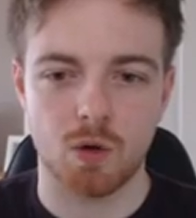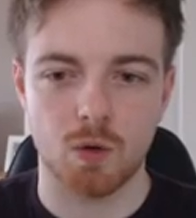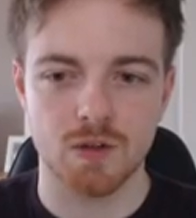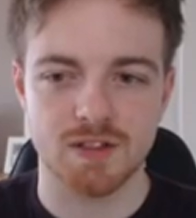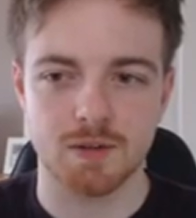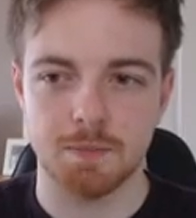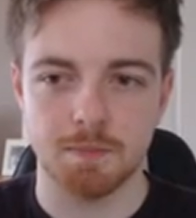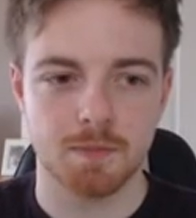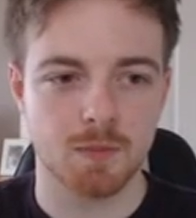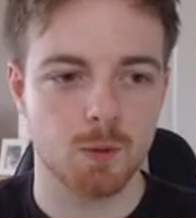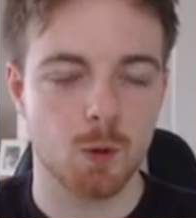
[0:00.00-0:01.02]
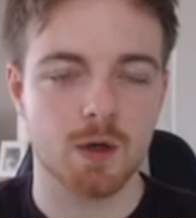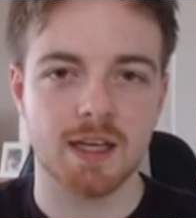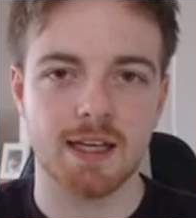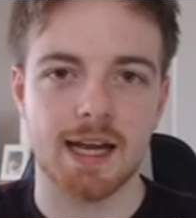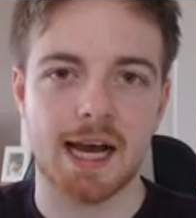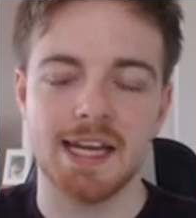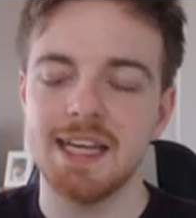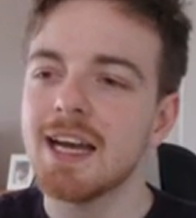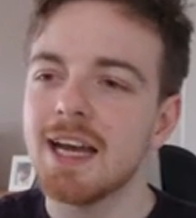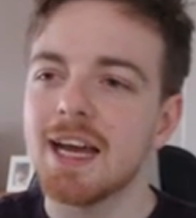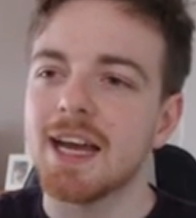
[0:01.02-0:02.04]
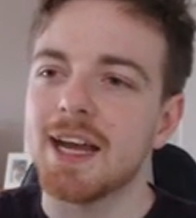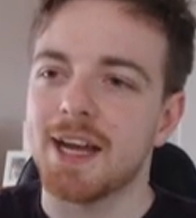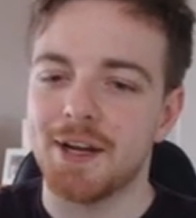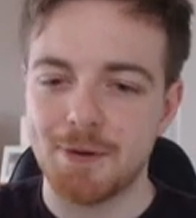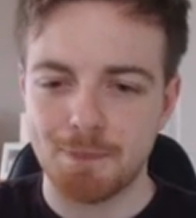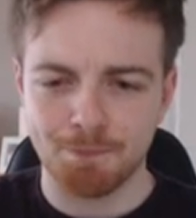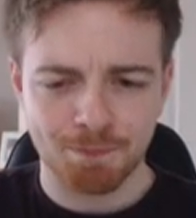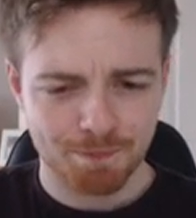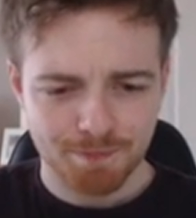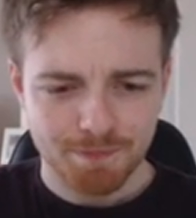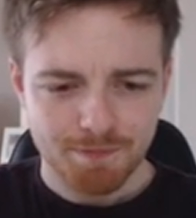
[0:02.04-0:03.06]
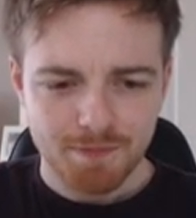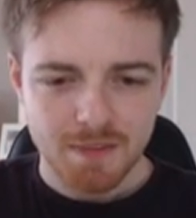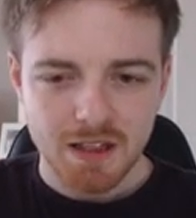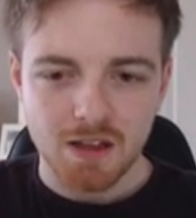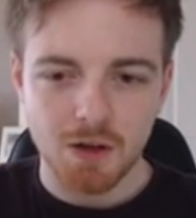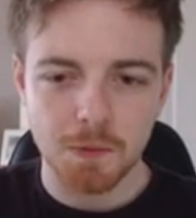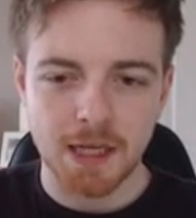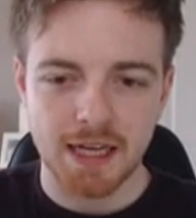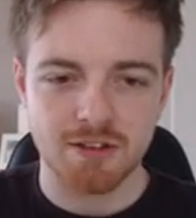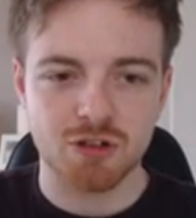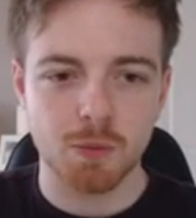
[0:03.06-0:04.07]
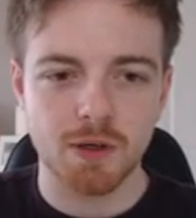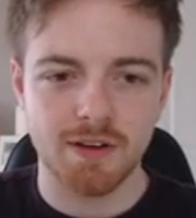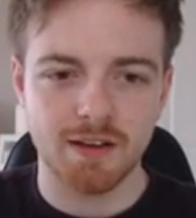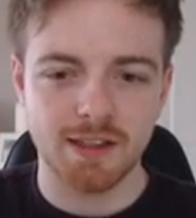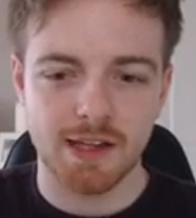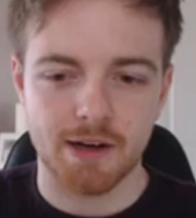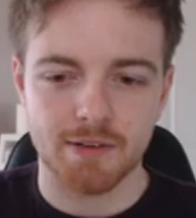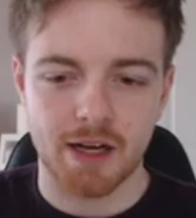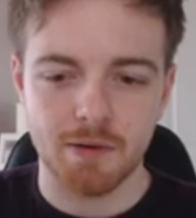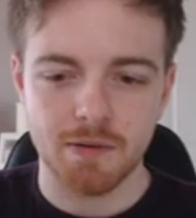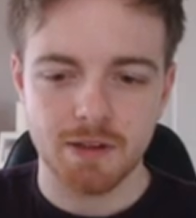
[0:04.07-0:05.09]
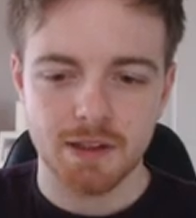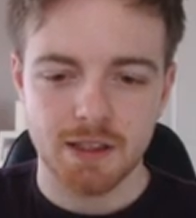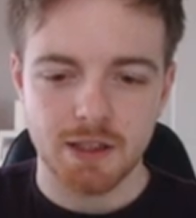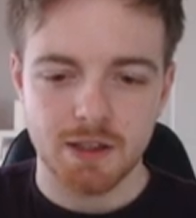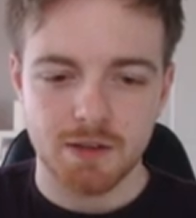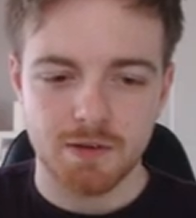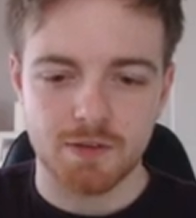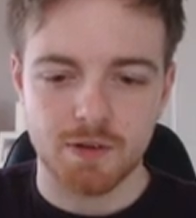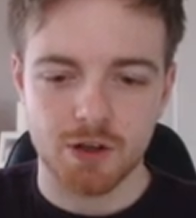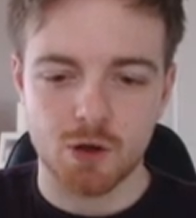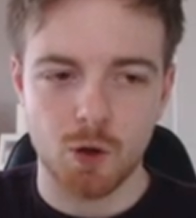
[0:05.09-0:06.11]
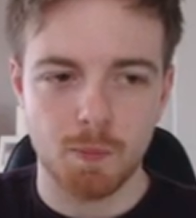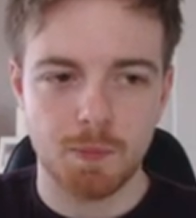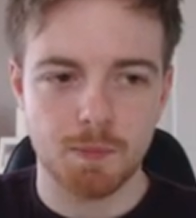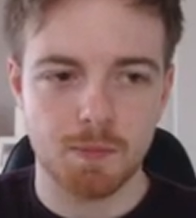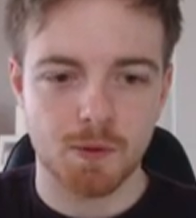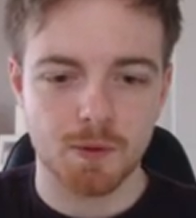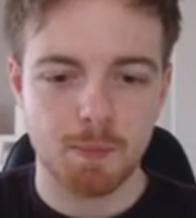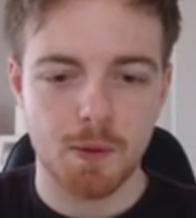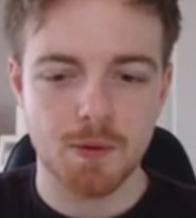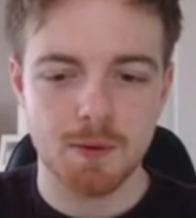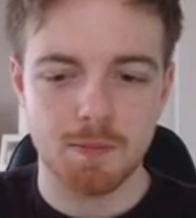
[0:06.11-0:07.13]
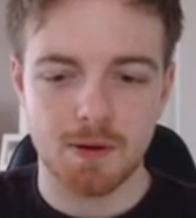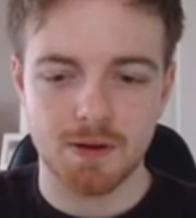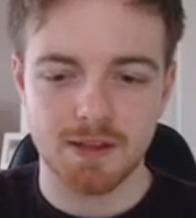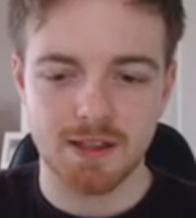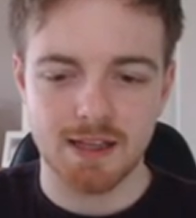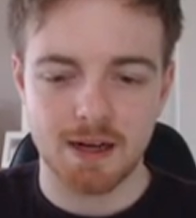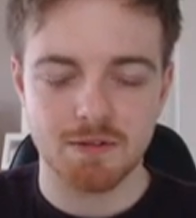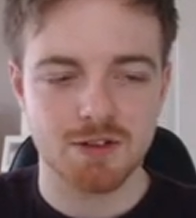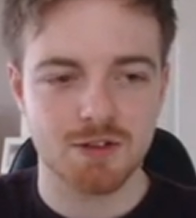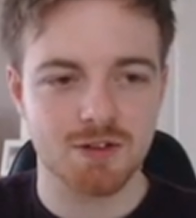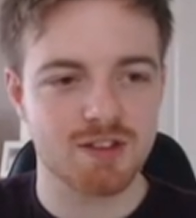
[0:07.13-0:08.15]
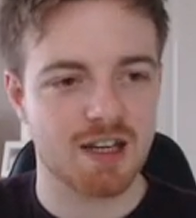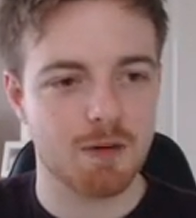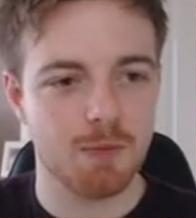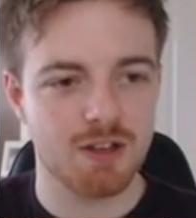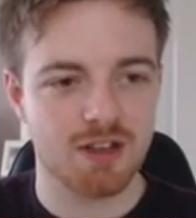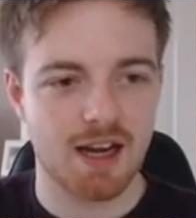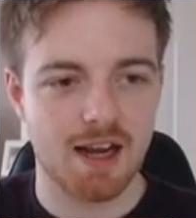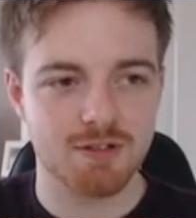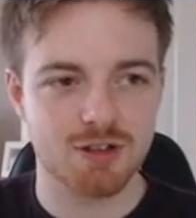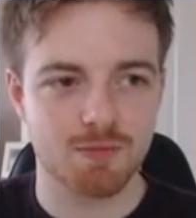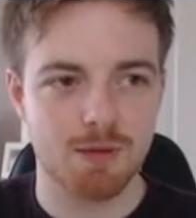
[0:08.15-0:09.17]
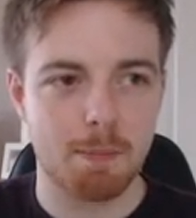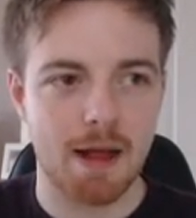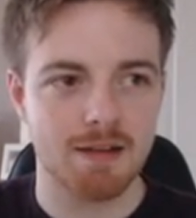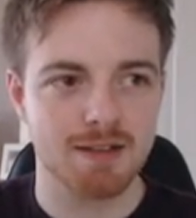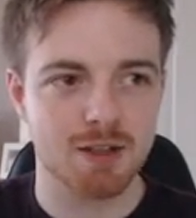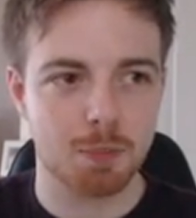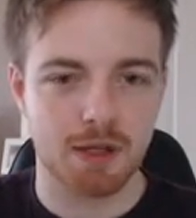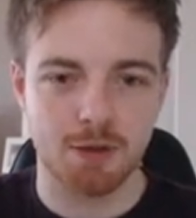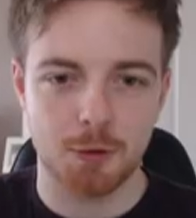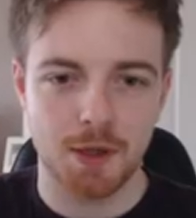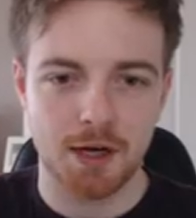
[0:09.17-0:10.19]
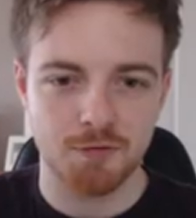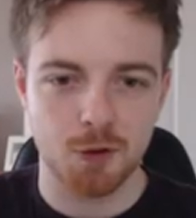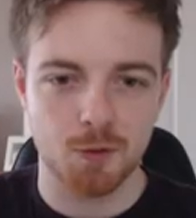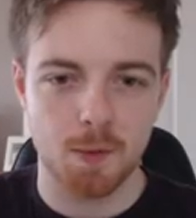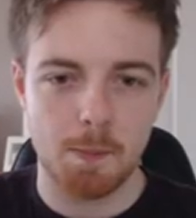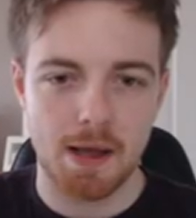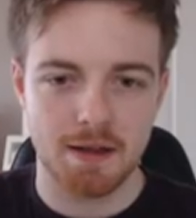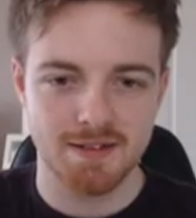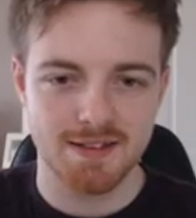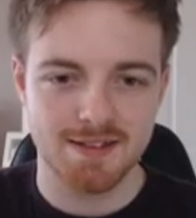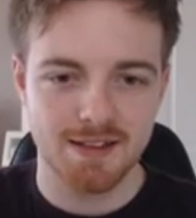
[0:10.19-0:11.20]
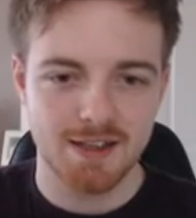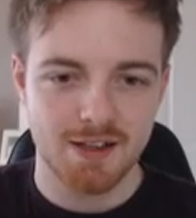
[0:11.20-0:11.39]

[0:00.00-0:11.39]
Awesome Looking Guy. Um, okay, so we're nearly there now. We've got a couple more Pokemon encounters. I wish I have some repels, but I don't have no repels.